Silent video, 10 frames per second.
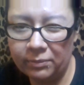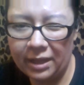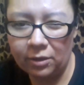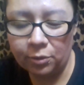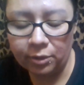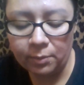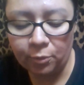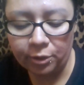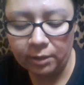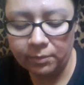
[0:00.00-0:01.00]
not early
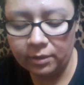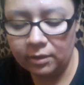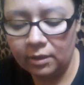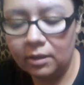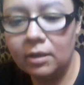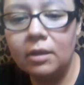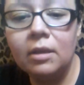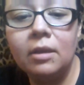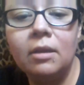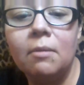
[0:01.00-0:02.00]
morning, but
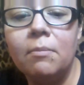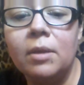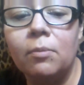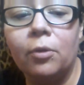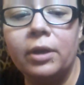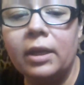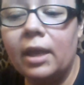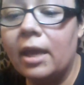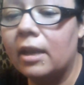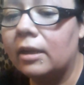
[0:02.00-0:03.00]
mid-morning.
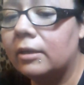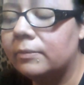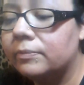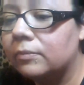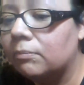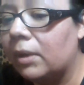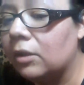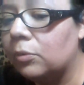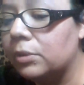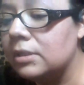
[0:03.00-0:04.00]
And my
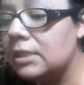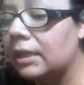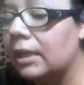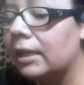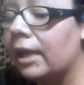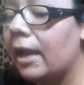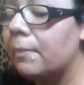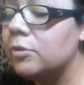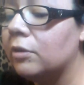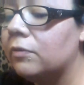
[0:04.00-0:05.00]
little one's taking a nap. So